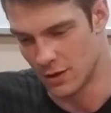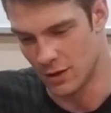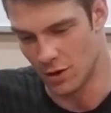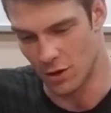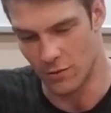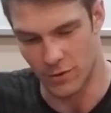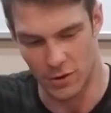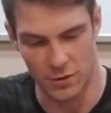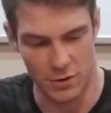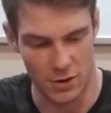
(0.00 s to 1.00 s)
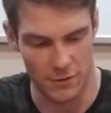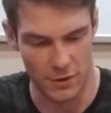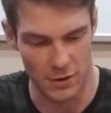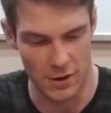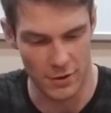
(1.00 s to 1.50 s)
you know, if
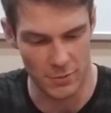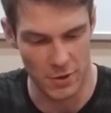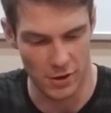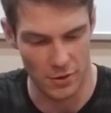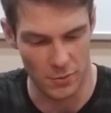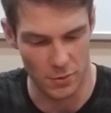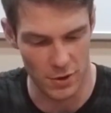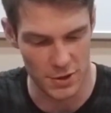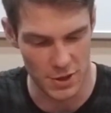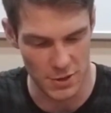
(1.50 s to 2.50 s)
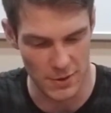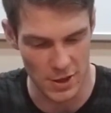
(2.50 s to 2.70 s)
you're out in the middle of the woods and you get